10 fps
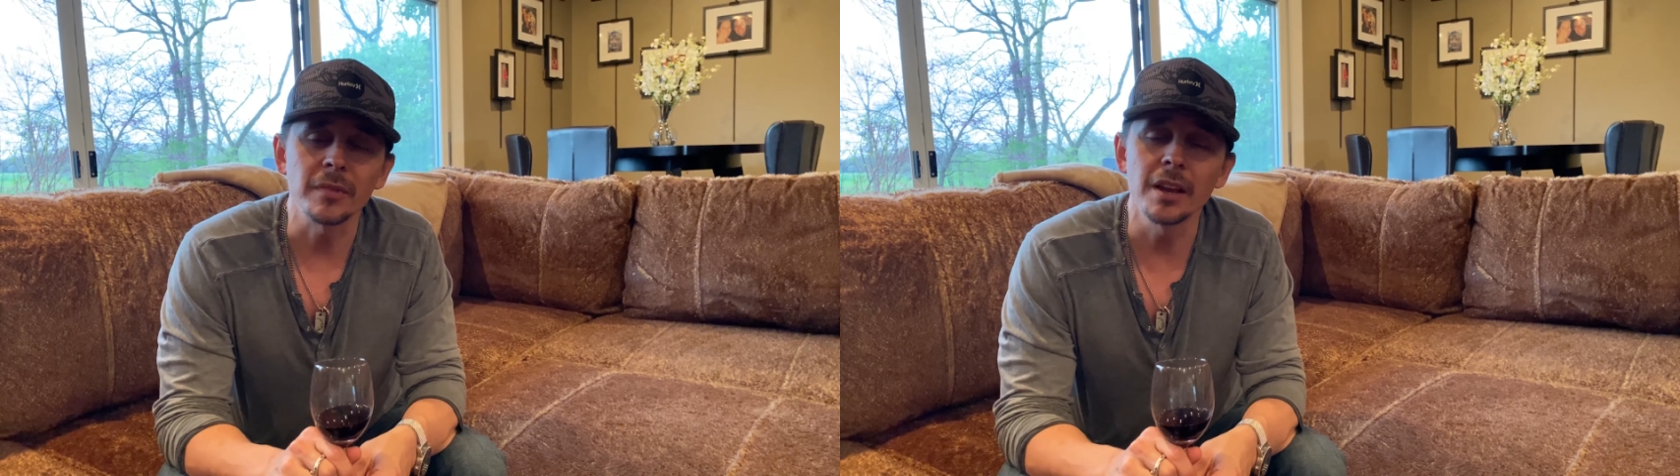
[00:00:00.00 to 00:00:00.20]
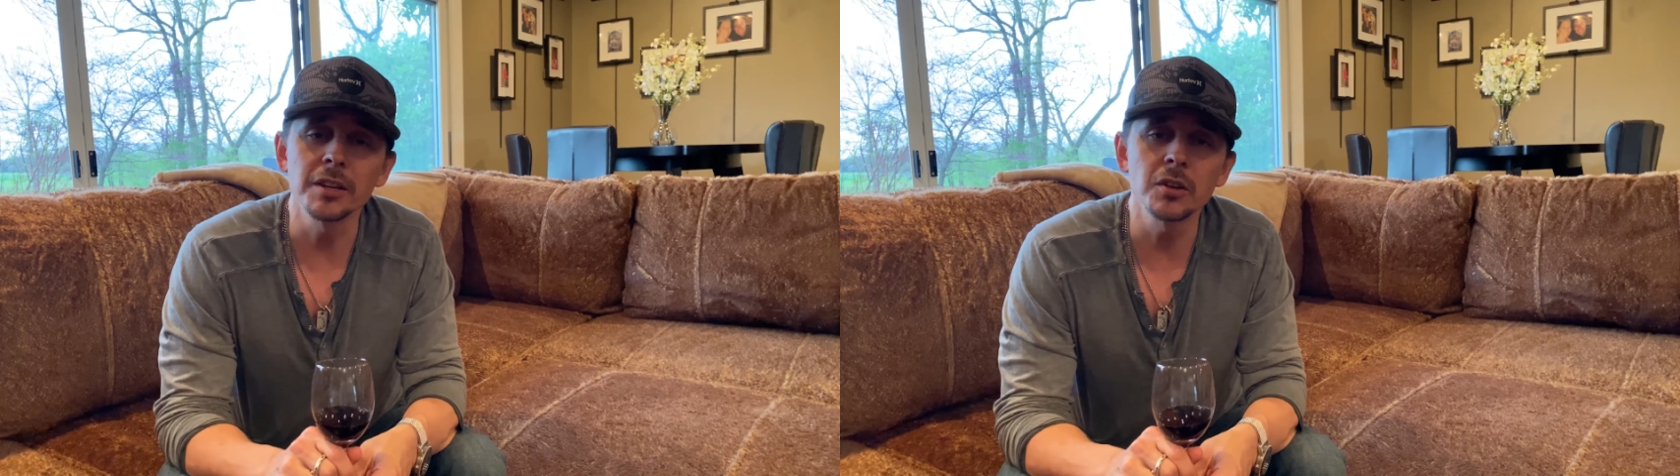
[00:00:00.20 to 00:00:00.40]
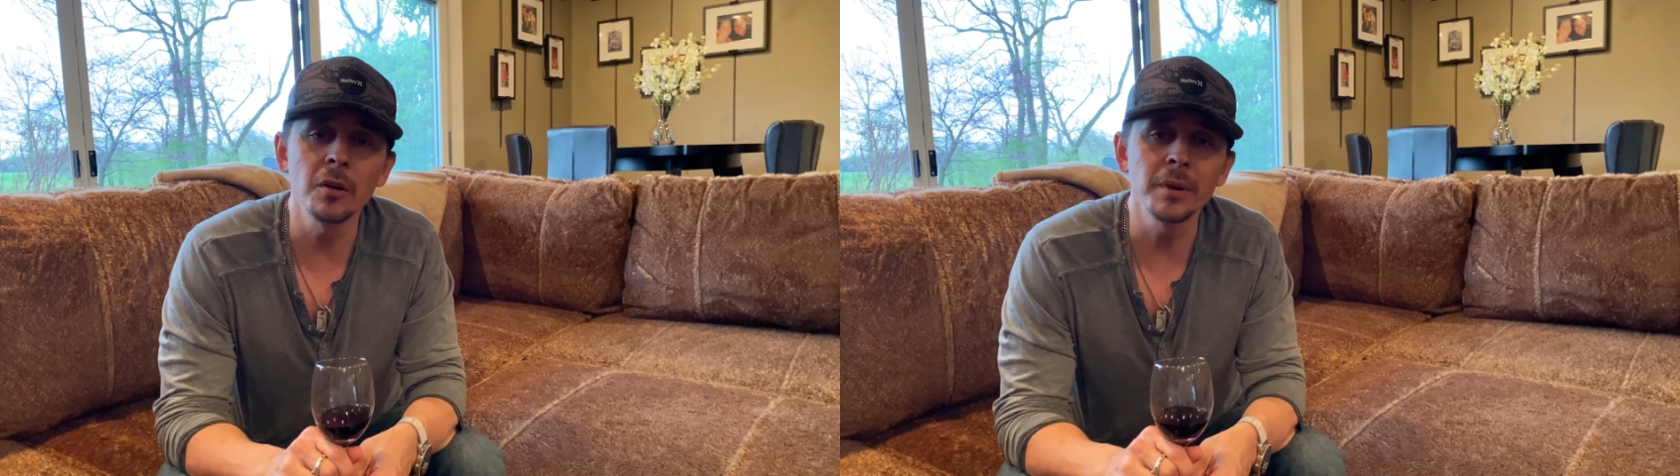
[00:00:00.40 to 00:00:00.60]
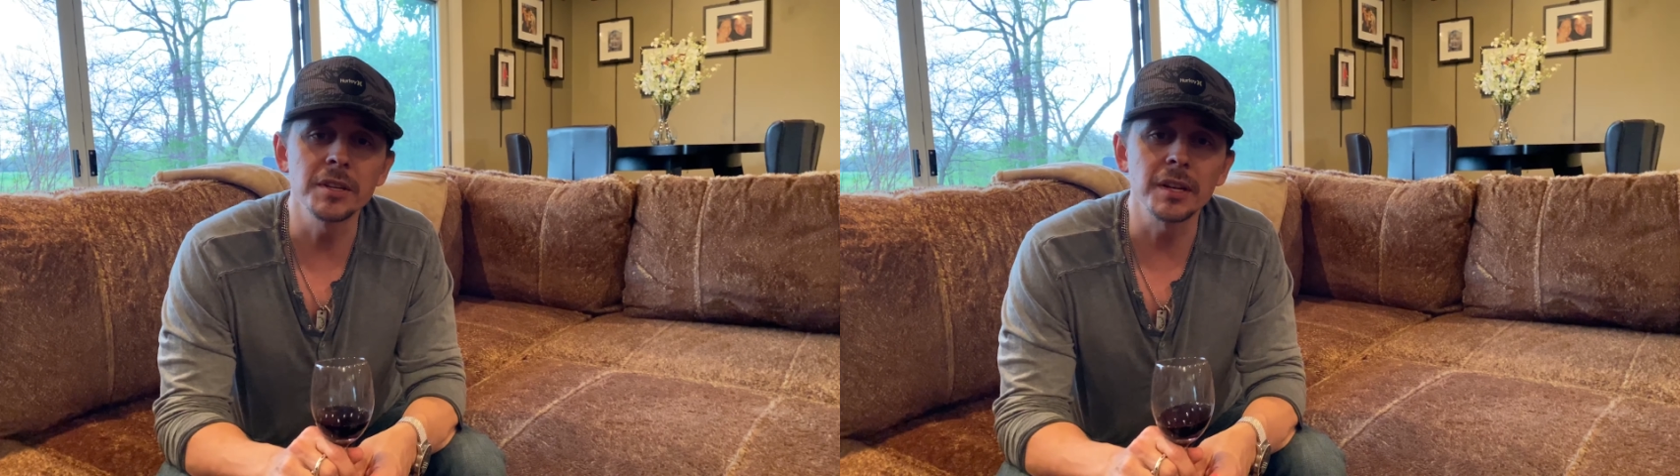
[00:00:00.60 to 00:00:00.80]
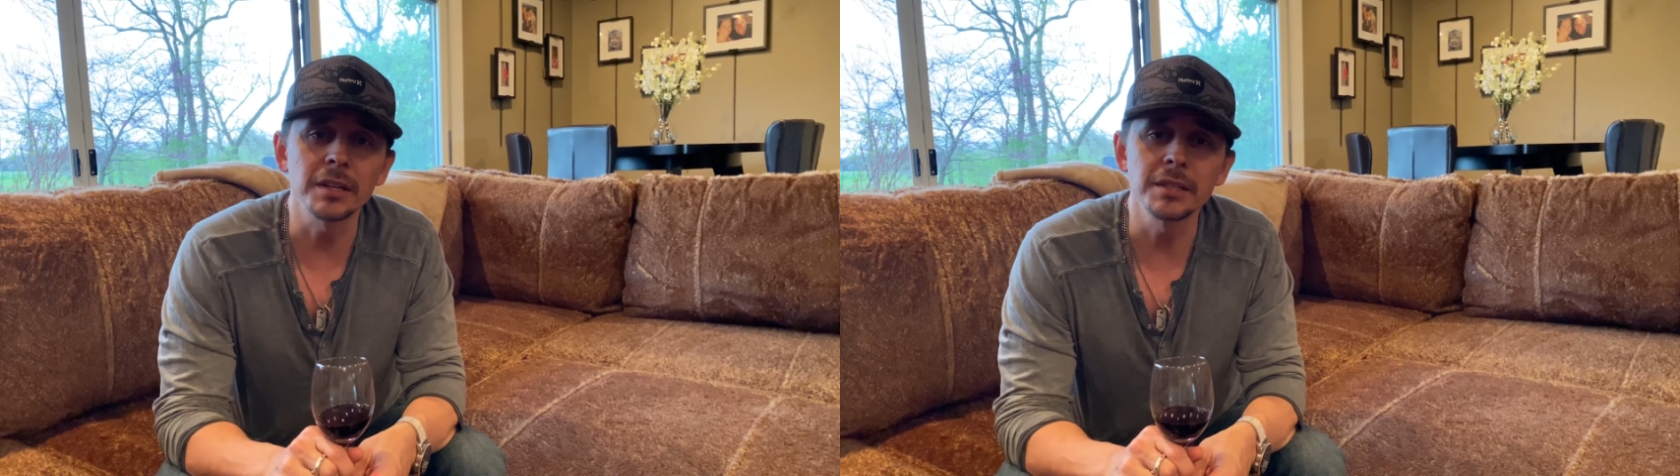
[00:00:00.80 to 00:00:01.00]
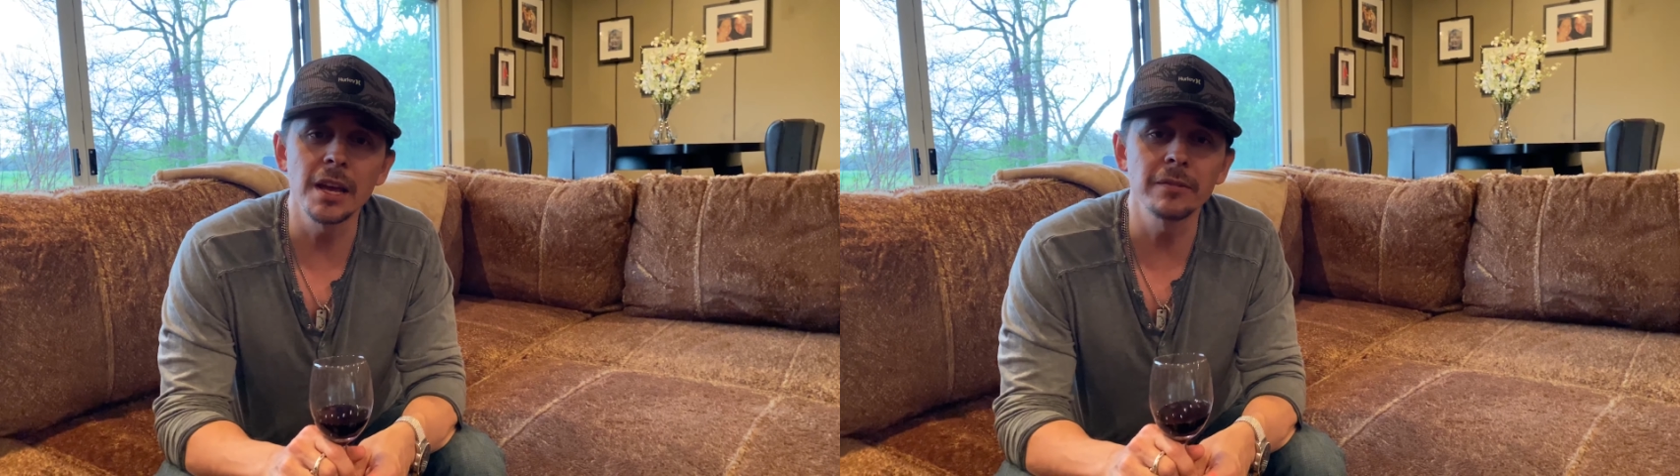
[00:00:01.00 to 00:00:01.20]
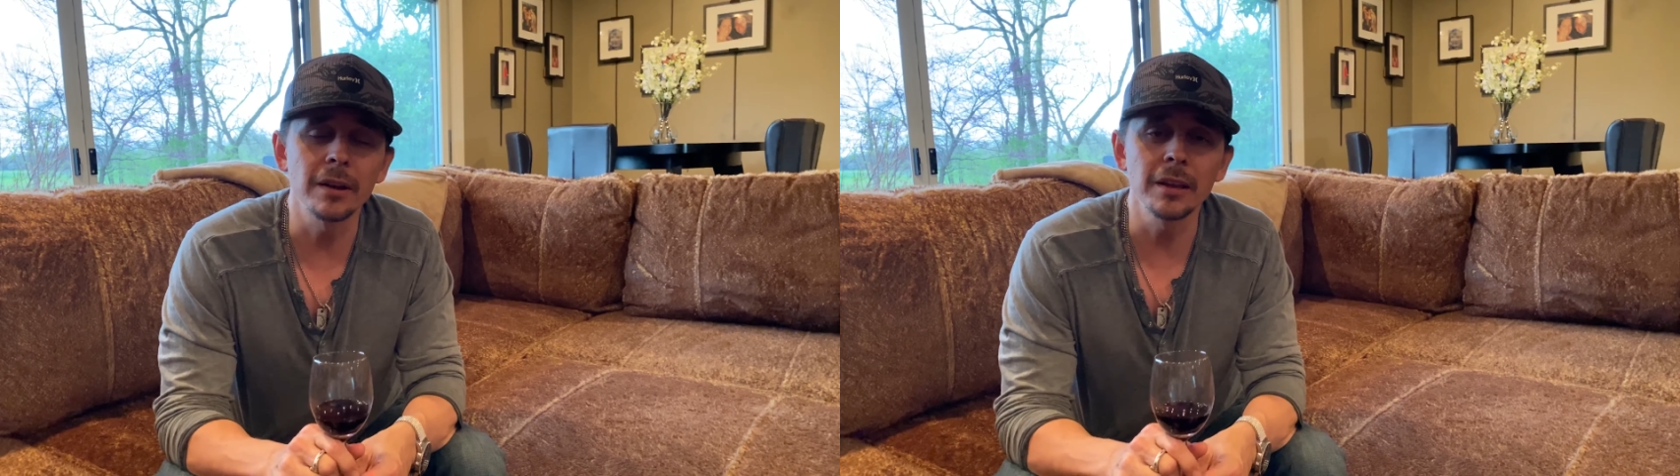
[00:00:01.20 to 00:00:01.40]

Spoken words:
And he told me, he's like, Dave,